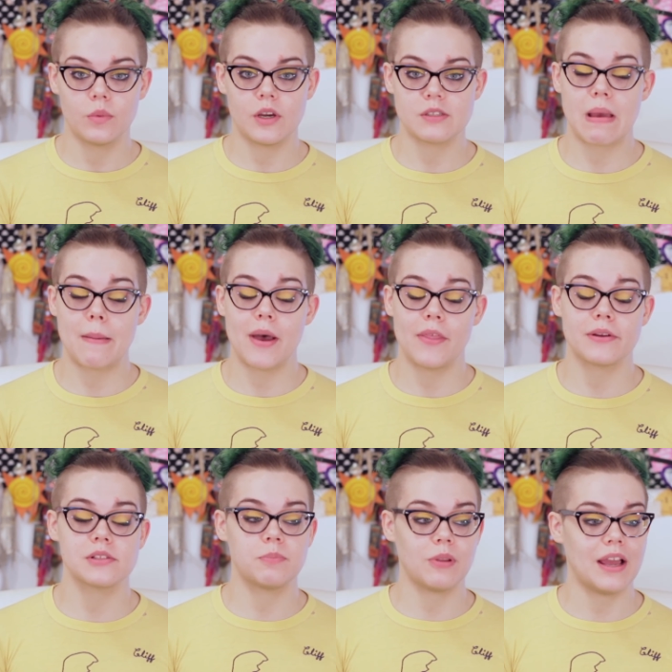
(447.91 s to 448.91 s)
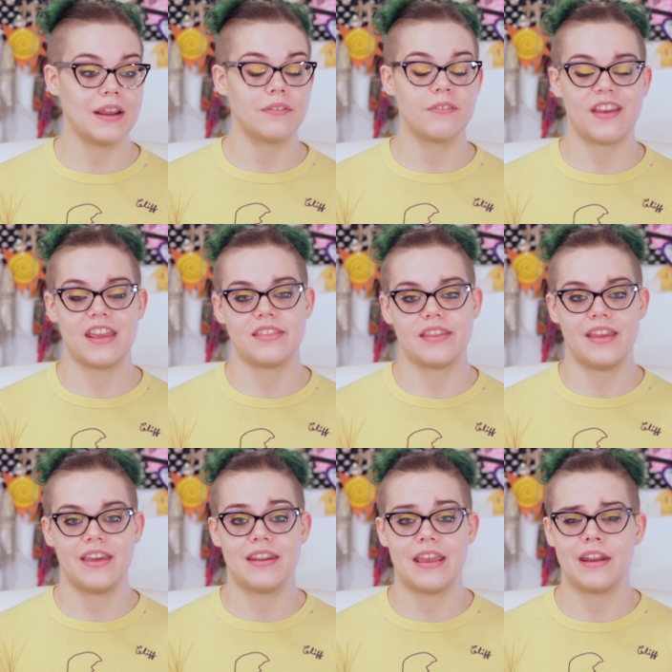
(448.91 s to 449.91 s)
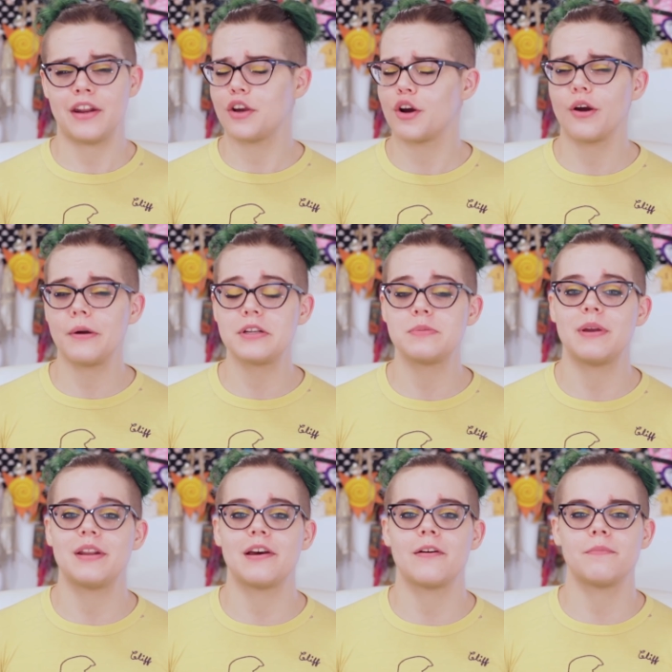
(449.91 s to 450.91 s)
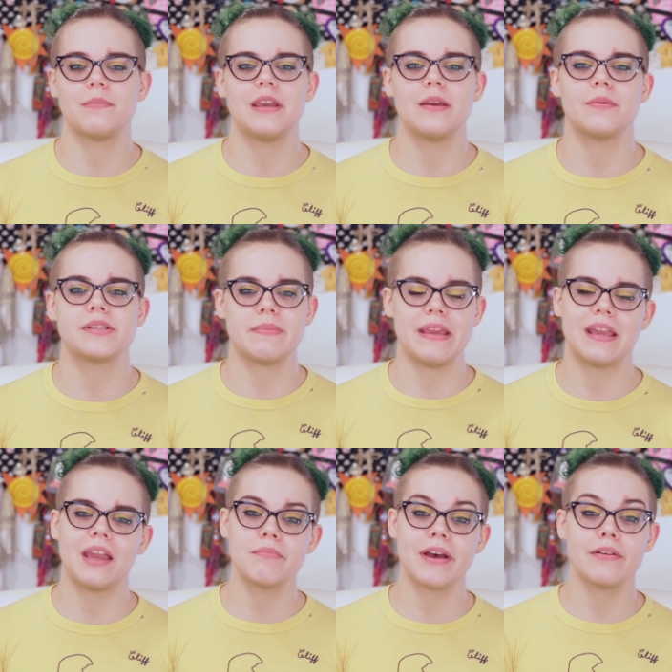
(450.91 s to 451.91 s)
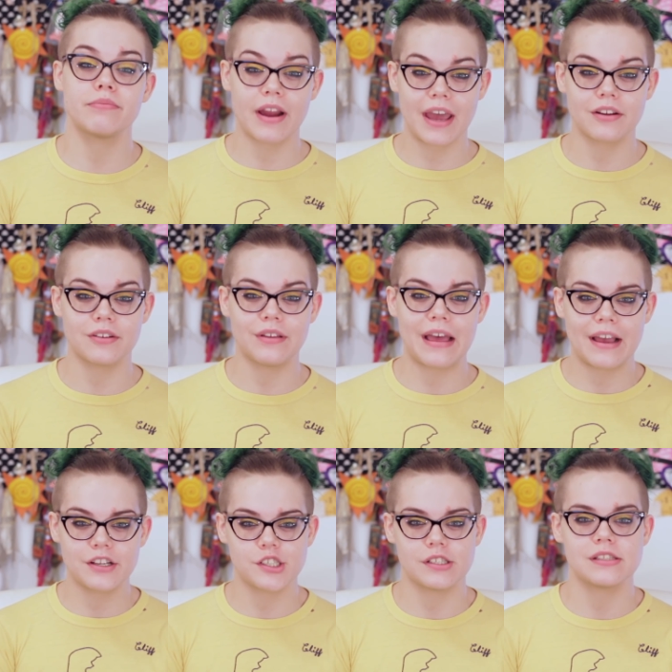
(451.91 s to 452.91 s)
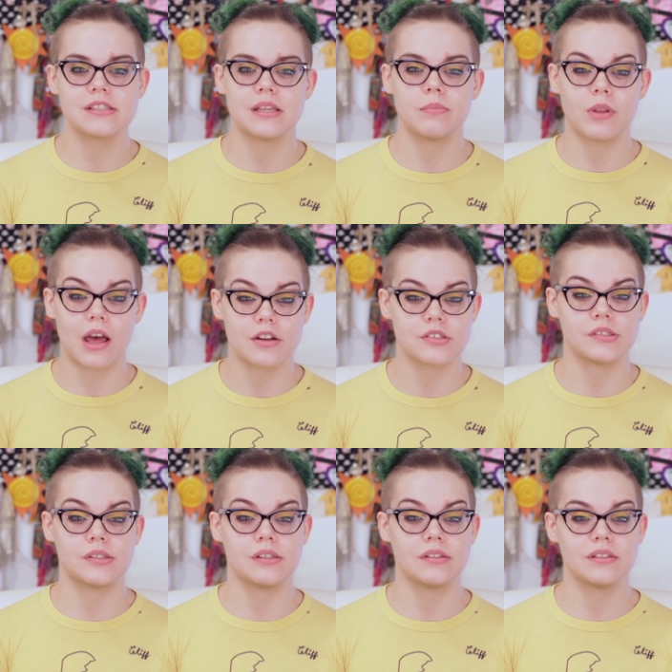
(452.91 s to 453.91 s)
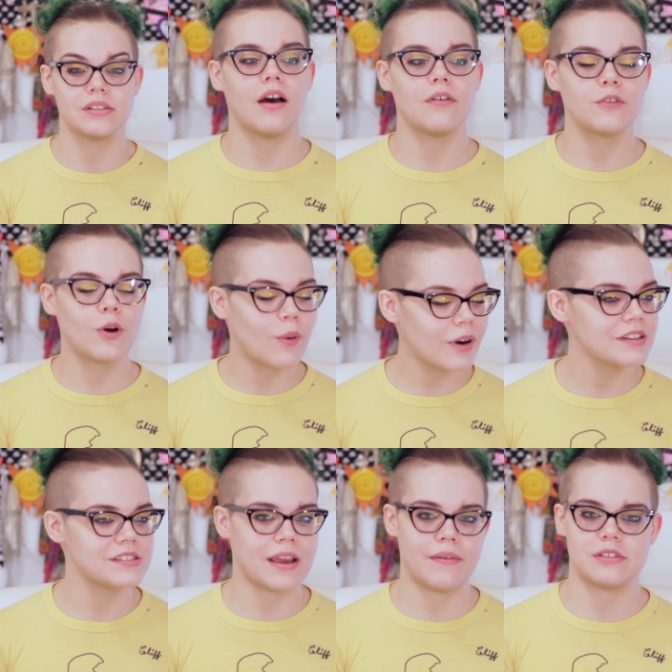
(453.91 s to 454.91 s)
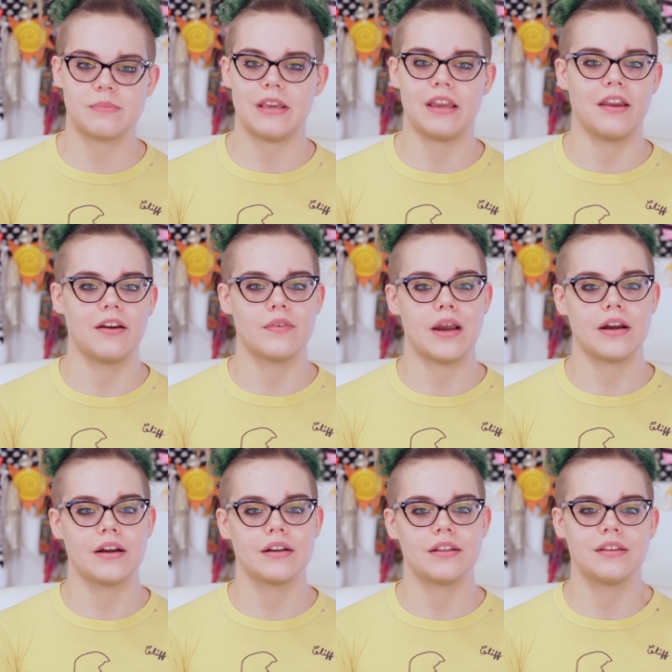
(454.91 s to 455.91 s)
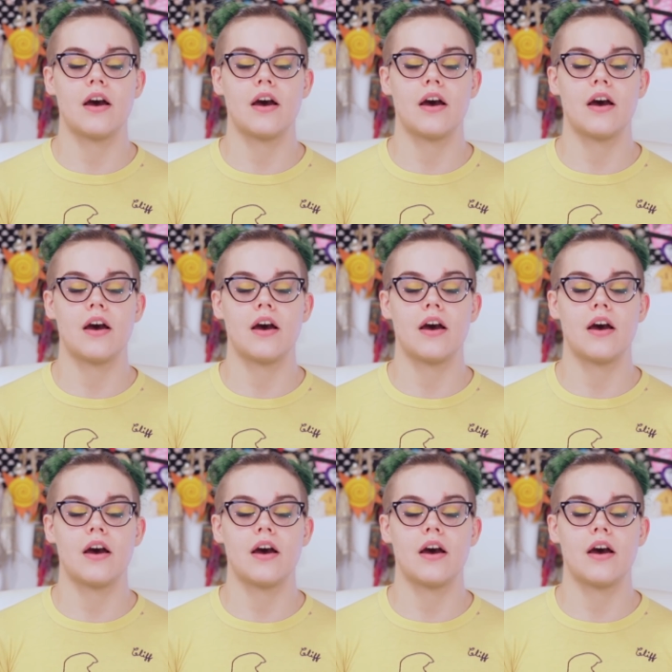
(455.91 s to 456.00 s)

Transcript: was my mother's blind faith in and encouragement of me was making my radical actions seem logical. Of course I was making a record.